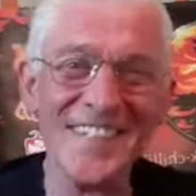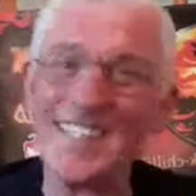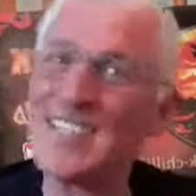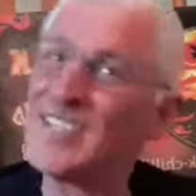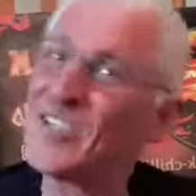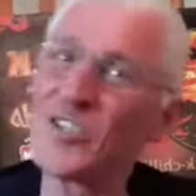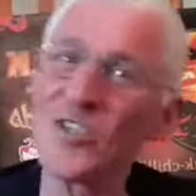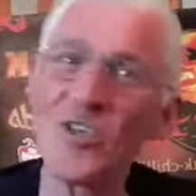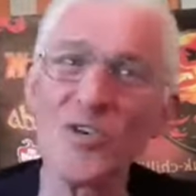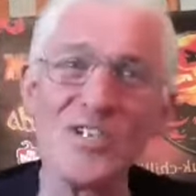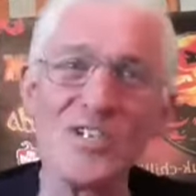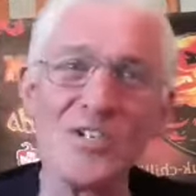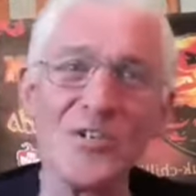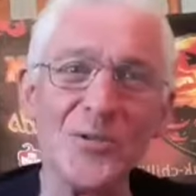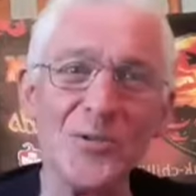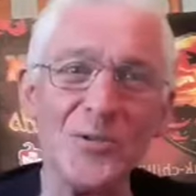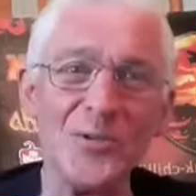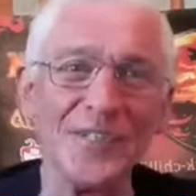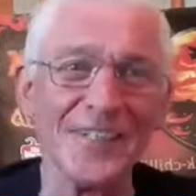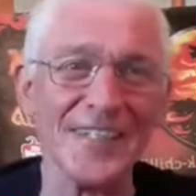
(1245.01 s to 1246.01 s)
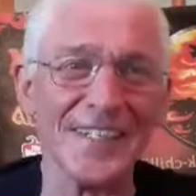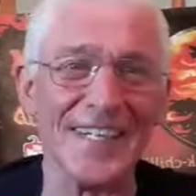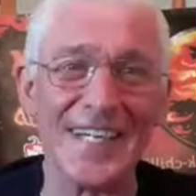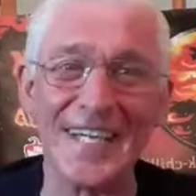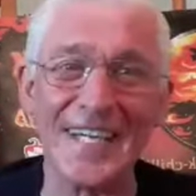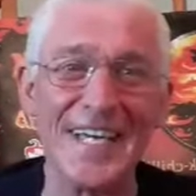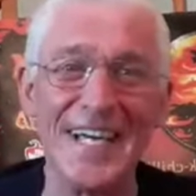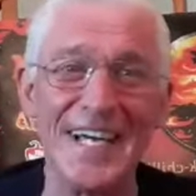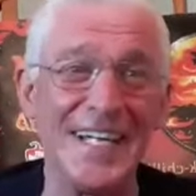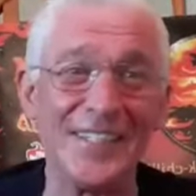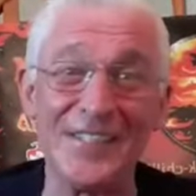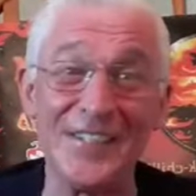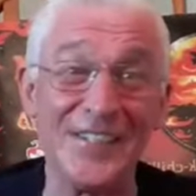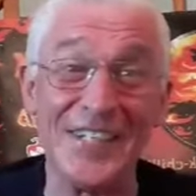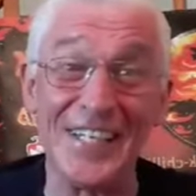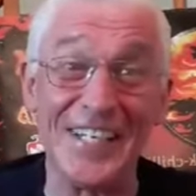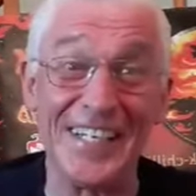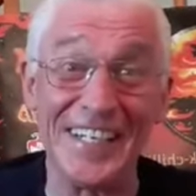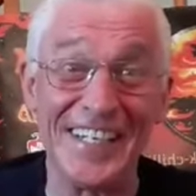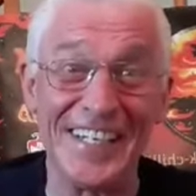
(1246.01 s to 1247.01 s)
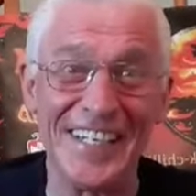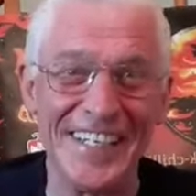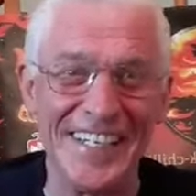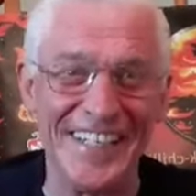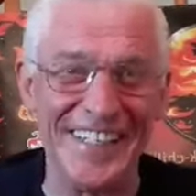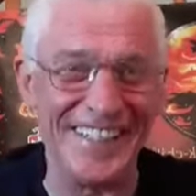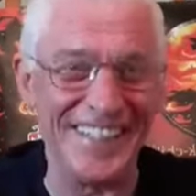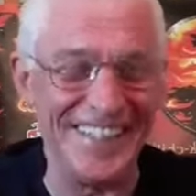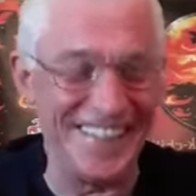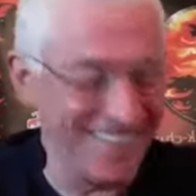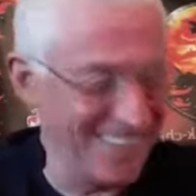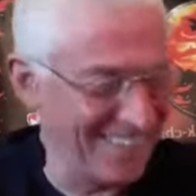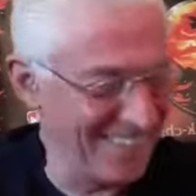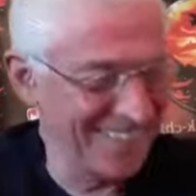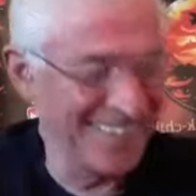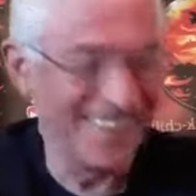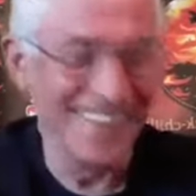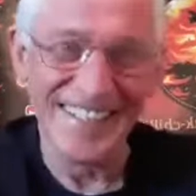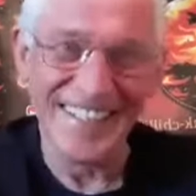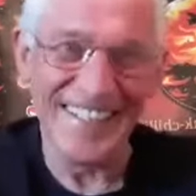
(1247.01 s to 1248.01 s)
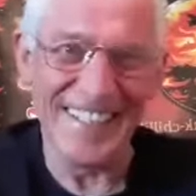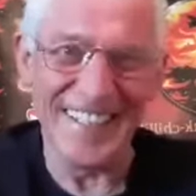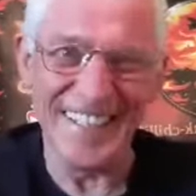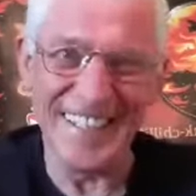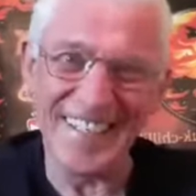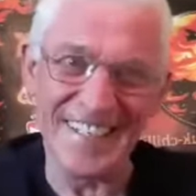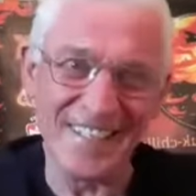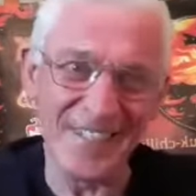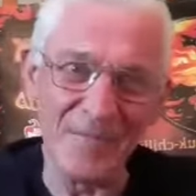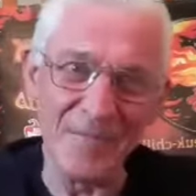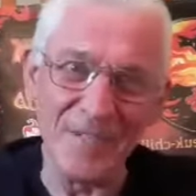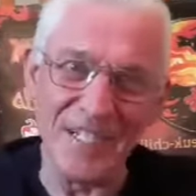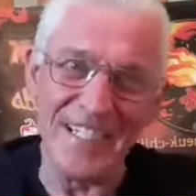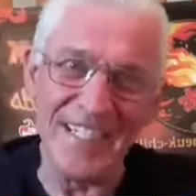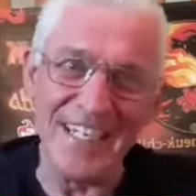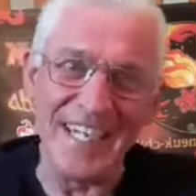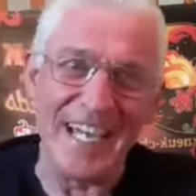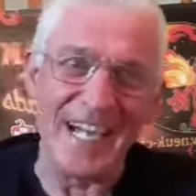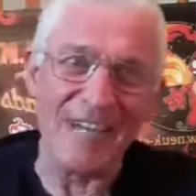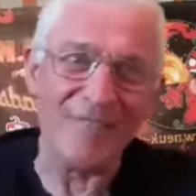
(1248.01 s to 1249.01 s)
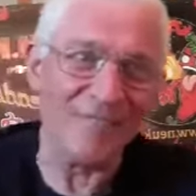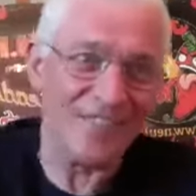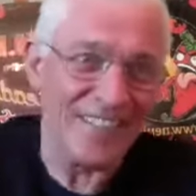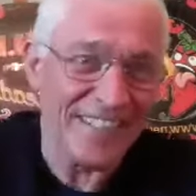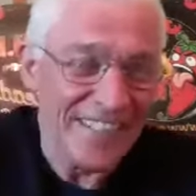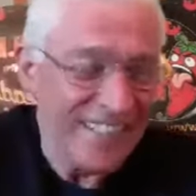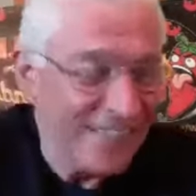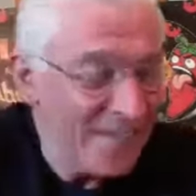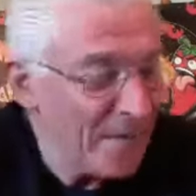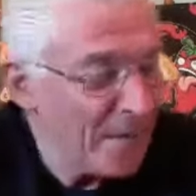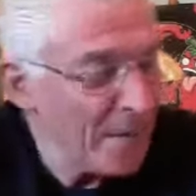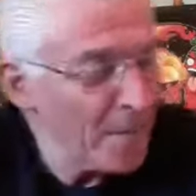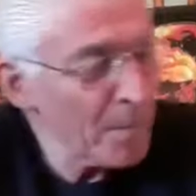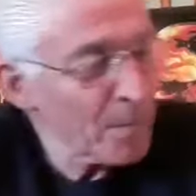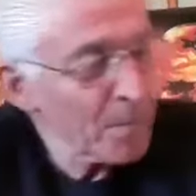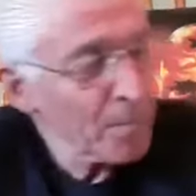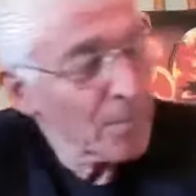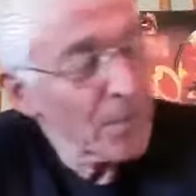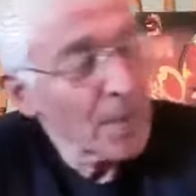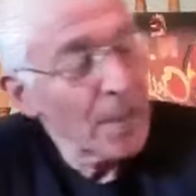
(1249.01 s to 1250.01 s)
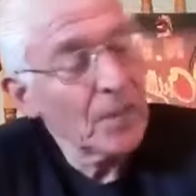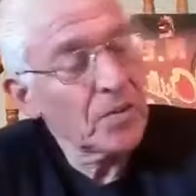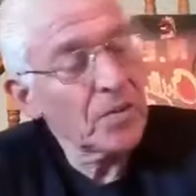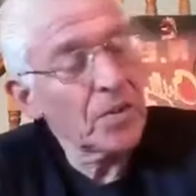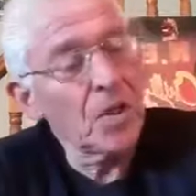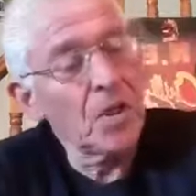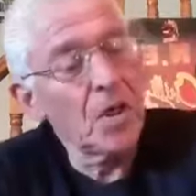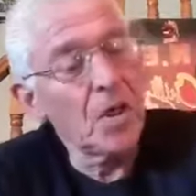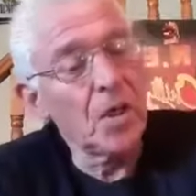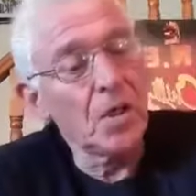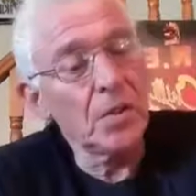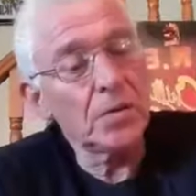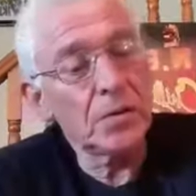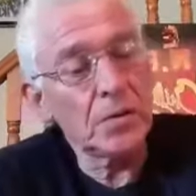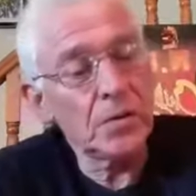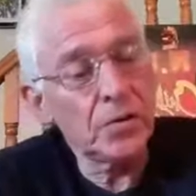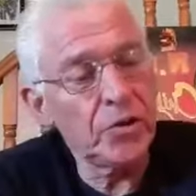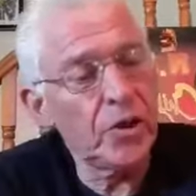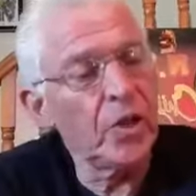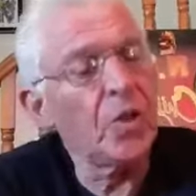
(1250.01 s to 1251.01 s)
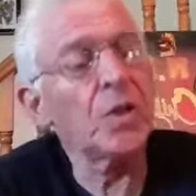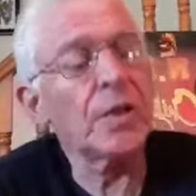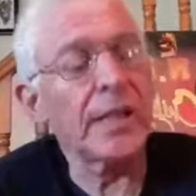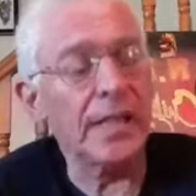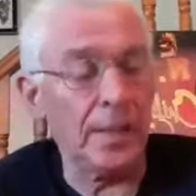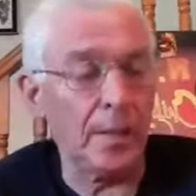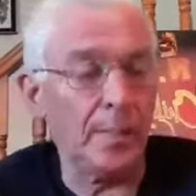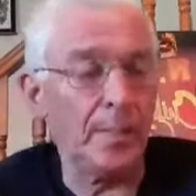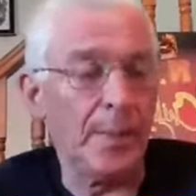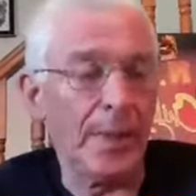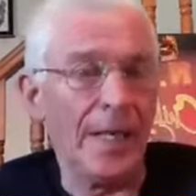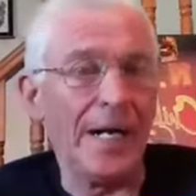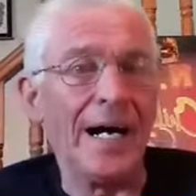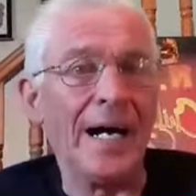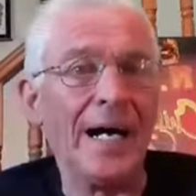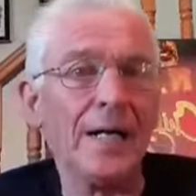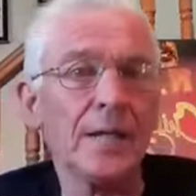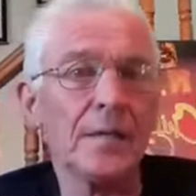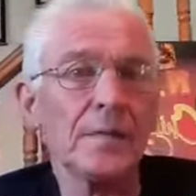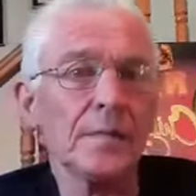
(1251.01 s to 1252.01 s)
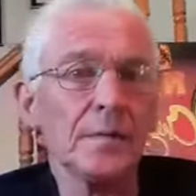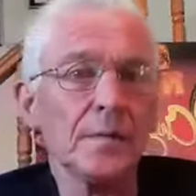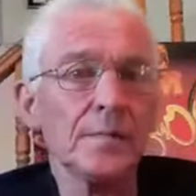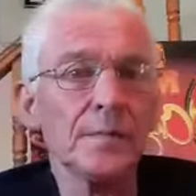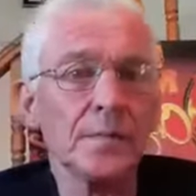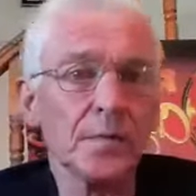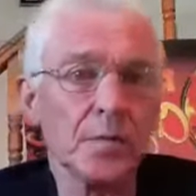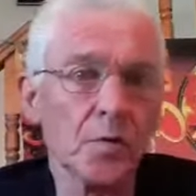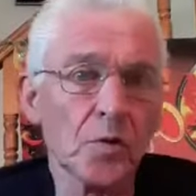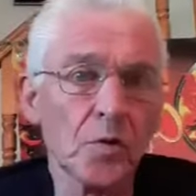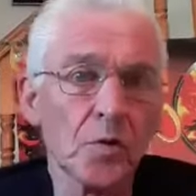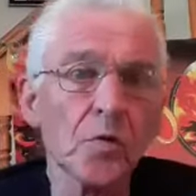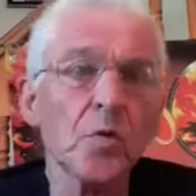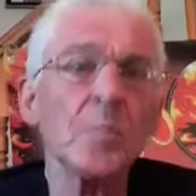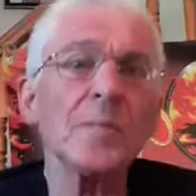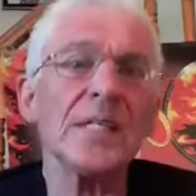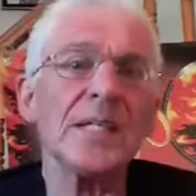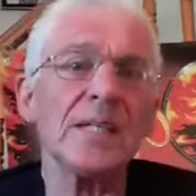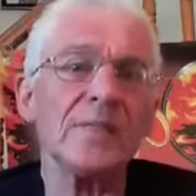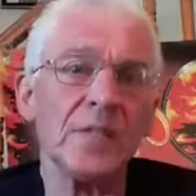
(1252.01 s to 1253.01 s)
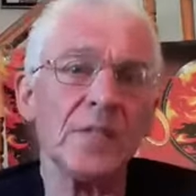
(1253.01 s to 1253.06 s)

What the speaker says: Sorry, son, I had to get it in. He's a wee dafty. So, joking apart, come and have a